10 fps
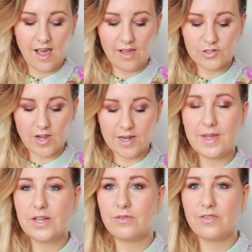I've tried
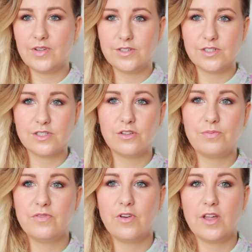Makeup Revolution
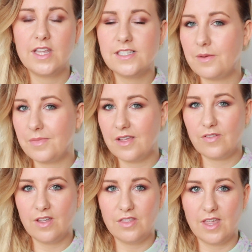stuff before. They sent me a
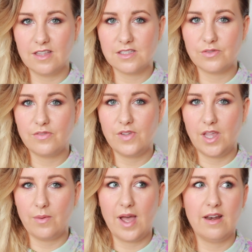few things to
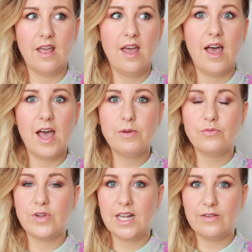review, and I've
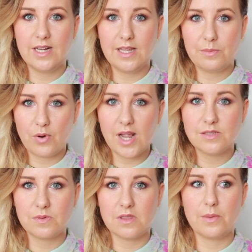been really really
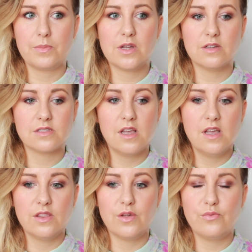impressed with them because
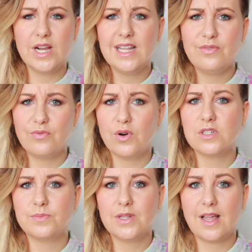they're really
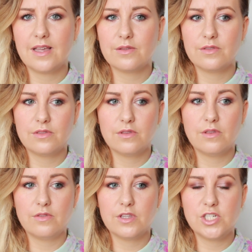affordable. Like
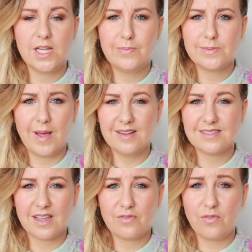the cheapest
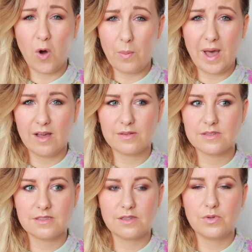palette's like four
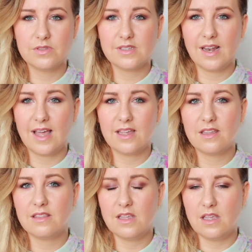pounds, the ones that are
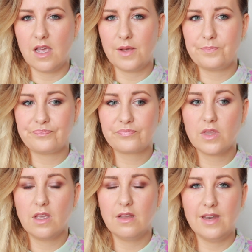like the um,
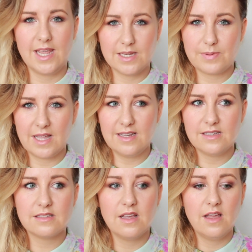naked
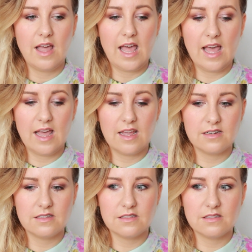palettes,
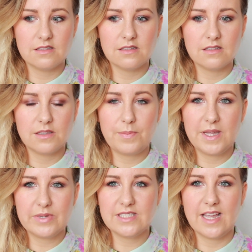and the
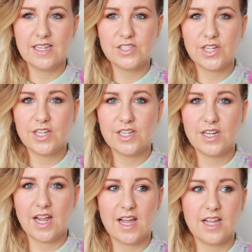
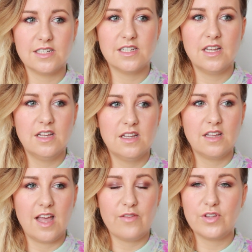pigmentation and
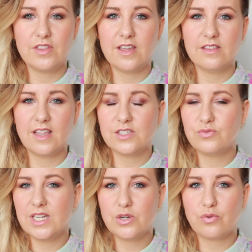everything, like
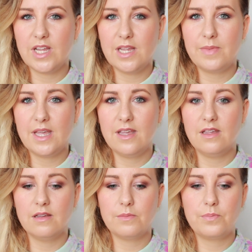it's really
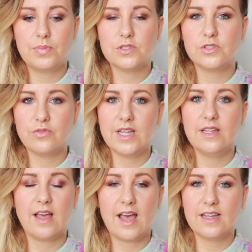creamy,
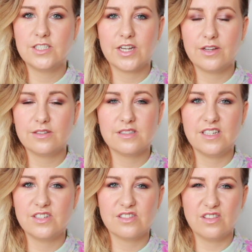buttery eyeshadows
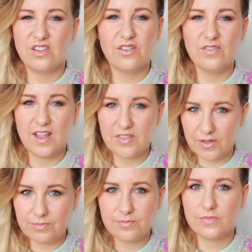that you just love, like
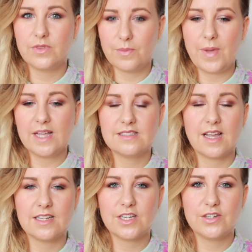the, the best
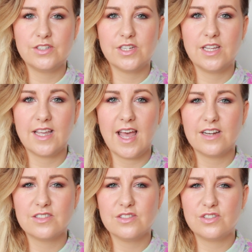eyeshadows you can get,
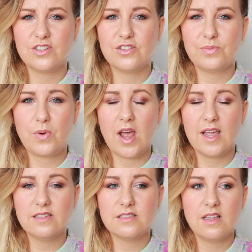and such a good
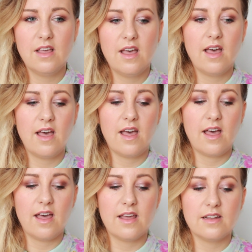price.
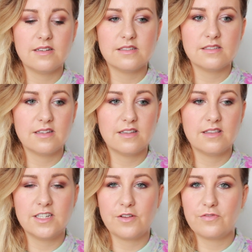And
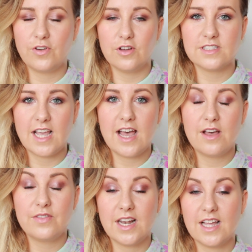they don't fall
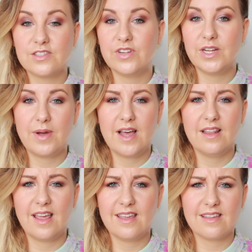down, they last really
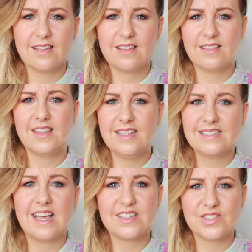well. Like
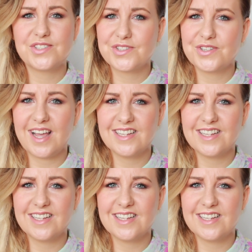these are such good